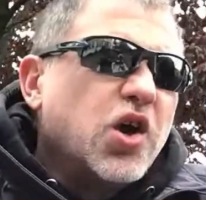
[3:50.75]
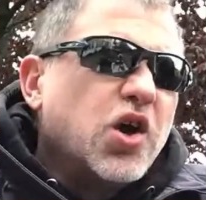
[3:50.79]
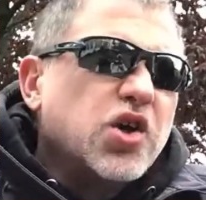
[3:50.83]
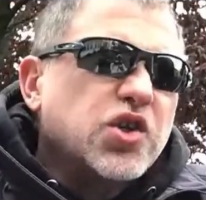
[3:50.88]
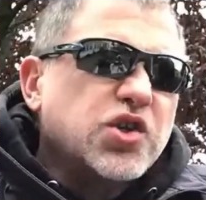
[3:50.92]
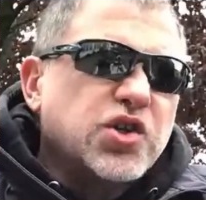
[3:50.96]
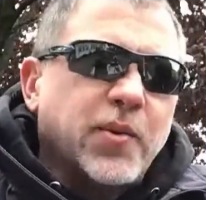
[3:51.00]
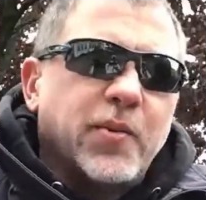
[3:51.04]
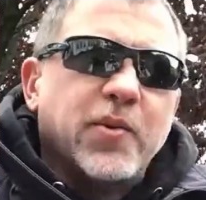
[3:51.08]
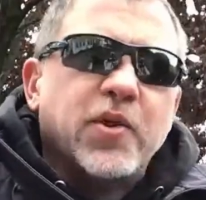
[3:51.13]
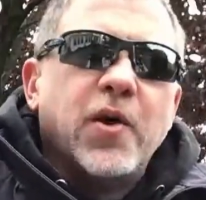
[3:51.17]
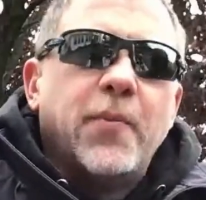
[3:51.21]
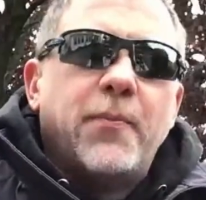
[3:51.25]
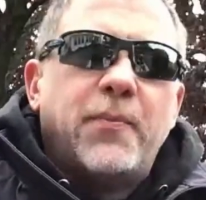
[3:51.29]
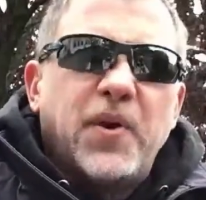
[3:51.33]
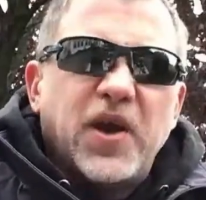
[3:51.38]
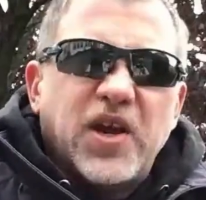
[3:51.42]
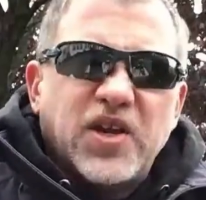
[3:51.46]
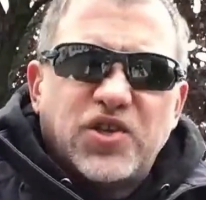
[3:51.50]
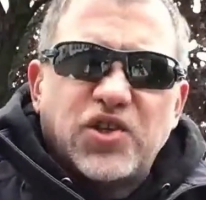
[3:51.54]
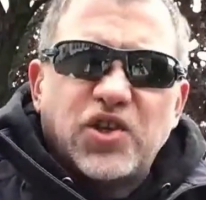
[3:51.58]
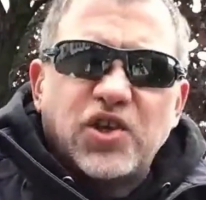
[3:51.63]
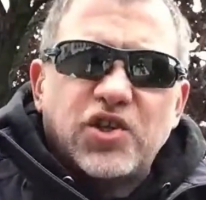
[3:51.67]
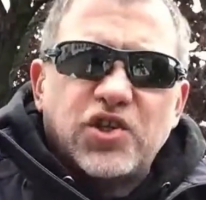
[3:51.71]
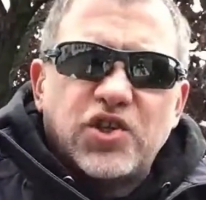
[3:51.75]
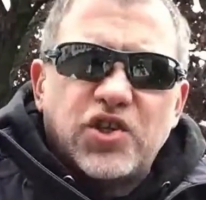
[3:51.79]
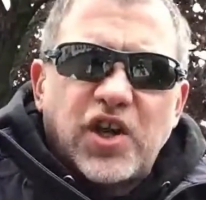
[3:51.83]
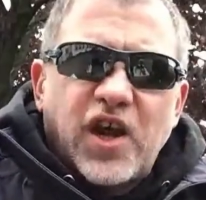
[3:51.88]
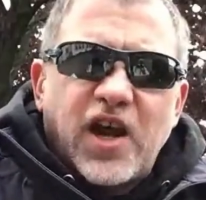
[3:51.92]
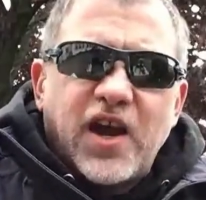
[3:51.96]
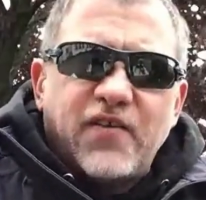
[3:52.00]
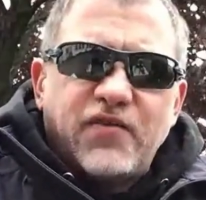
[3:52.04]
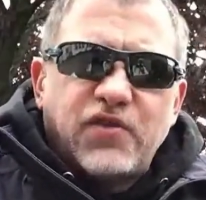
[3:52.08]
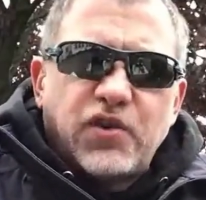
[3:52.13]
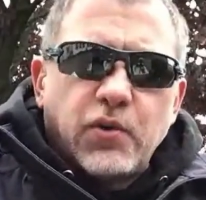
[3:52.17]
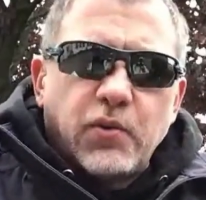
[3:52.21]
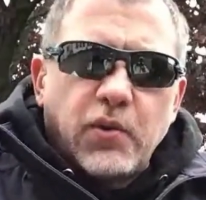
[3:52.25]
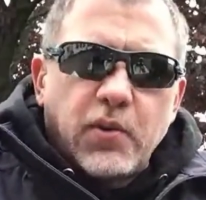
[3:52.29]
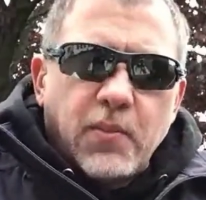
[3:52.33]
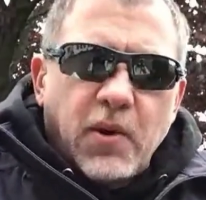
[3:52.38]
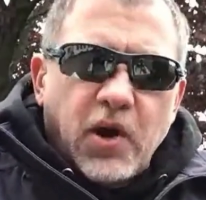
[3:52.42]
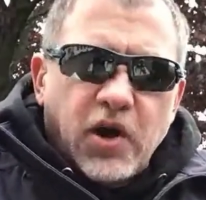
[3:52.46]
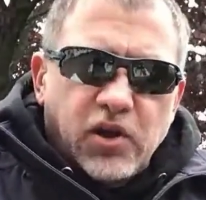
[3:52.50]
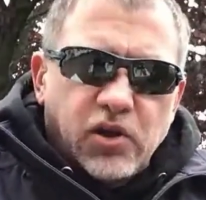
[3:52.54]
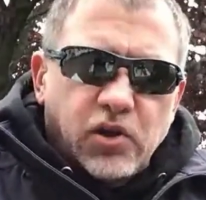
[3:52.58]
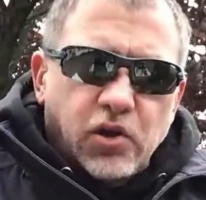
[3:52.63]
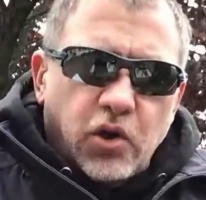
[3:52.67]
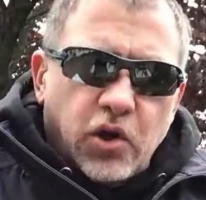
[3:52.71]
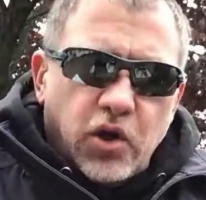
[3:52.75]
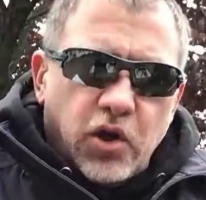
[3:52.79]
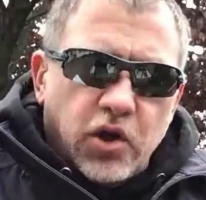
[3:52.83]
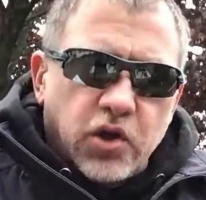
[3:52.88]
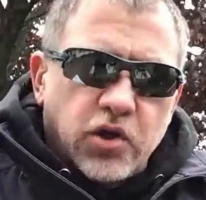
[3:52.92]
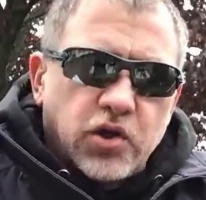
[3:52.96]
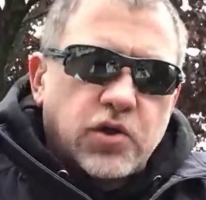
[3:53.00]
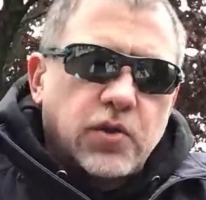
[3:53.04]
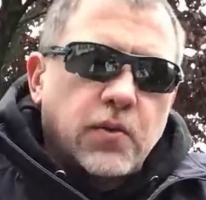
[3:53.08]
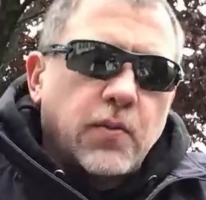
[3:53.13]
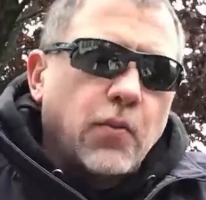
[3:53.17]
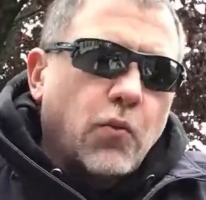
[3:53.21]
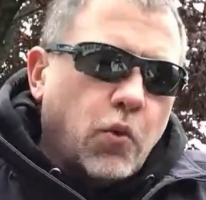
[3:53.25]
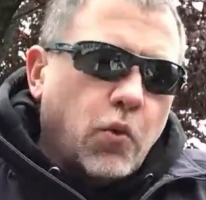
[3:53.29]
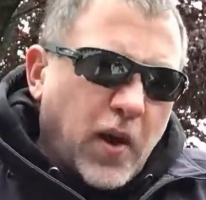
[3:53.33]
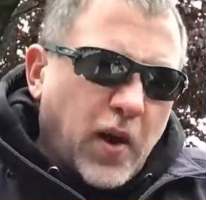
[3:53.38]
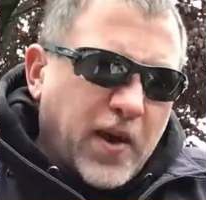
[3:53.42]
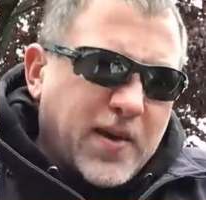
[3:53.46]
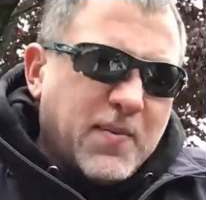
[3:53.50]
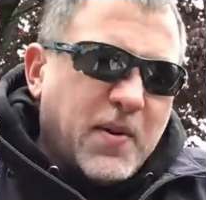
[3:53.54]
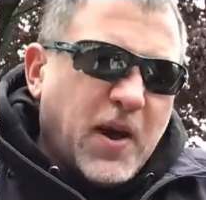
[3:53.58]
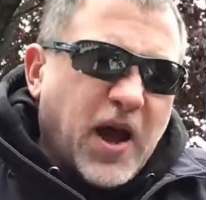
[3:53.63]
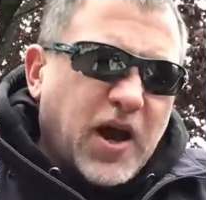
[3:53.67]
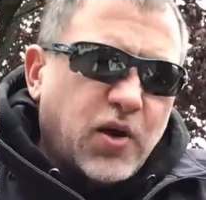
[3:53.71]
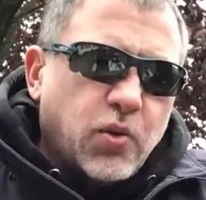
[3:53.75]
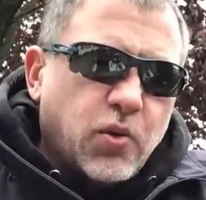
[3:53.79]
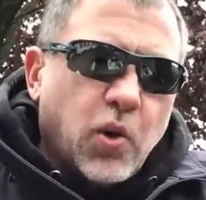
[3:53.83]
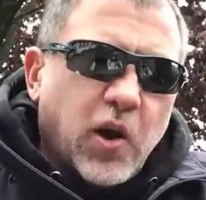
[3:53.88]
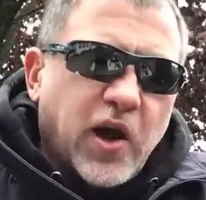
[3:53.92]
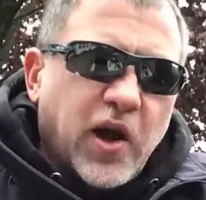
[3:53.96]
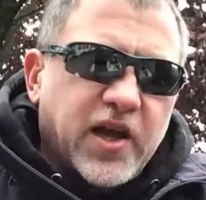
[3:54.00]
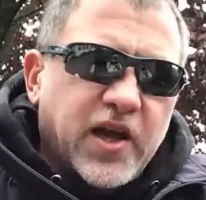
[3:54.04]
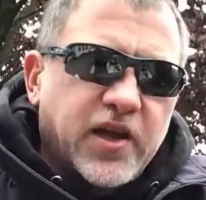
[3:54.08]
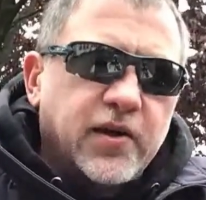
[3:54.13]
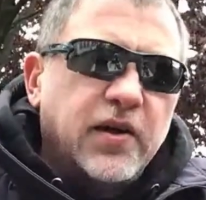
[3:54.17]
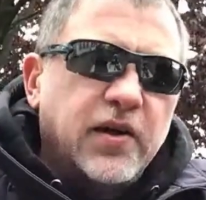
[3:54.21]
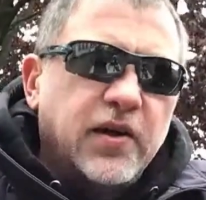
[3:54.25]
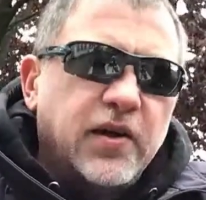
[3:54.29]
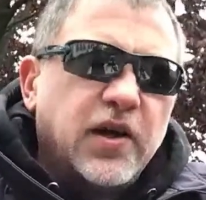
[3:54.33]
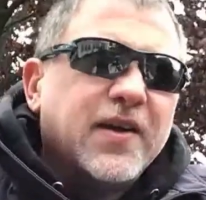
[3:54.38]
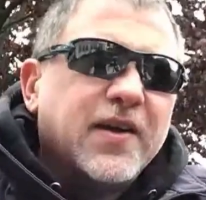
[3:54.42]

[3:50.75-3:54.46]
some of the basic stuff that we might have learned way back when,